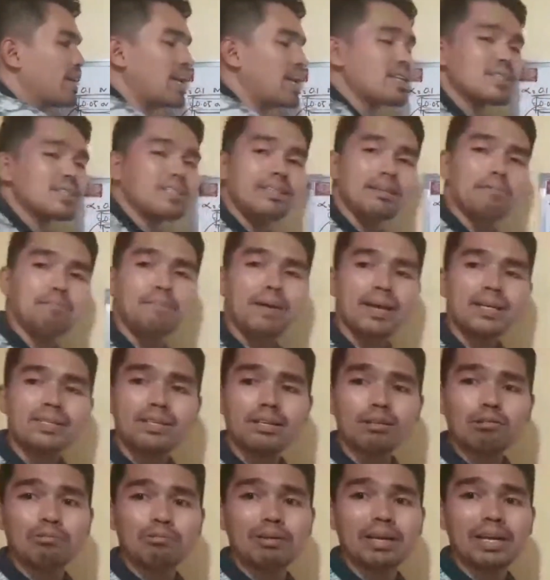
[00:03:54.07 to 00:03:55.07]
That's the best
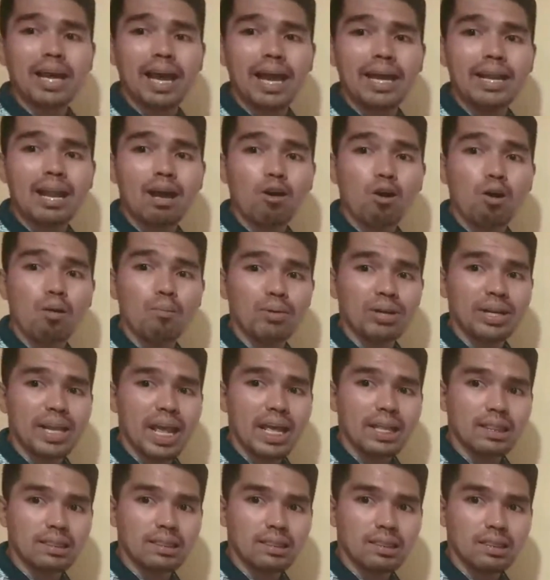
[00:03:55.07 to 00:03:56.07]
that we can accommodate.